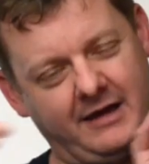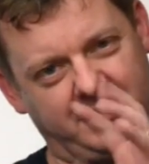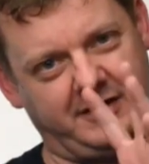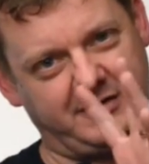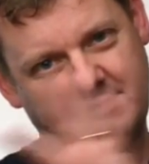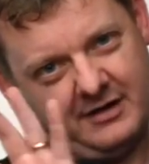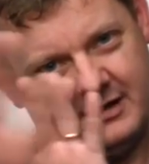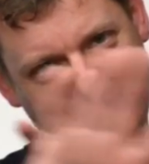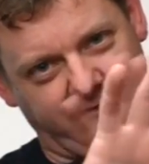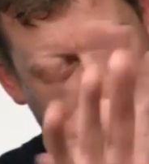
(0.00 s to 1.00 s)
everything's
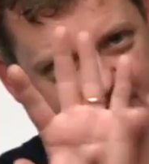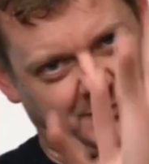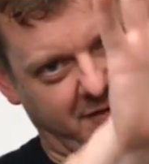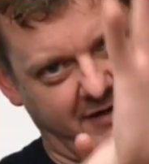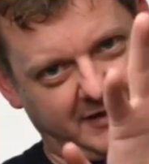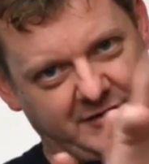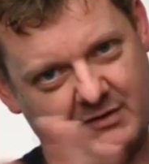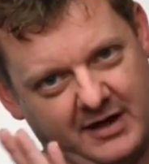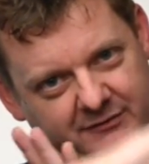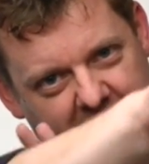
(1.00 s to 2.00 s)
lined up correctly,
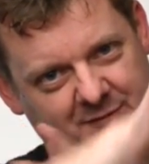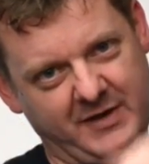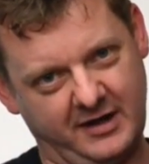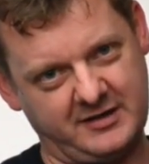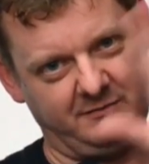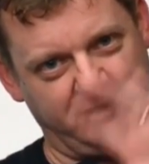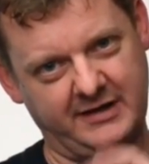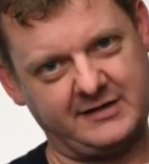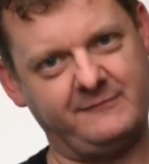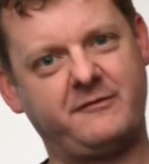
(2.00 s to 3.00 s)
so I have lights behind him,
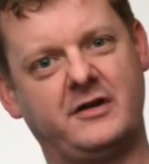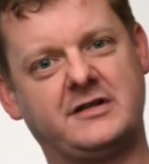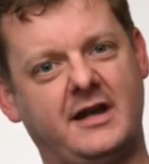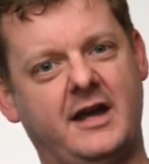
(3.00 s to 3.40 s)
lights in front,